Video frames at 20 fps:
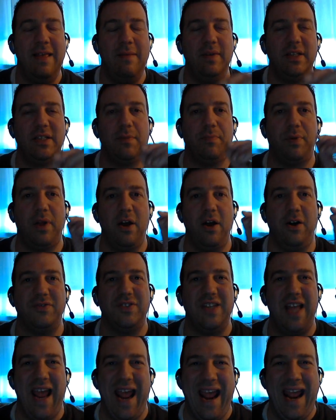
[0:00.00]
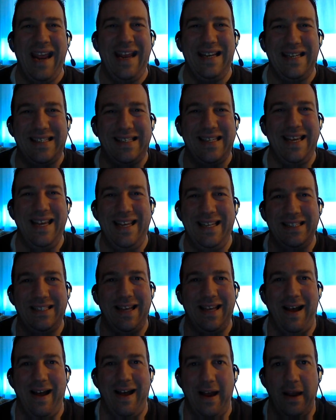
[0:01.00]
they missed the playoffs
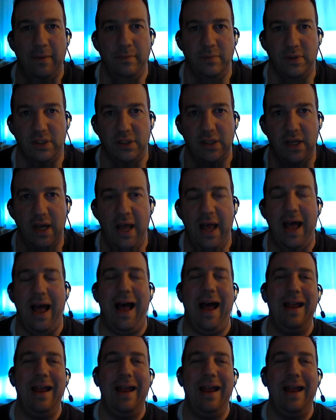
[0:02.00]
18 times.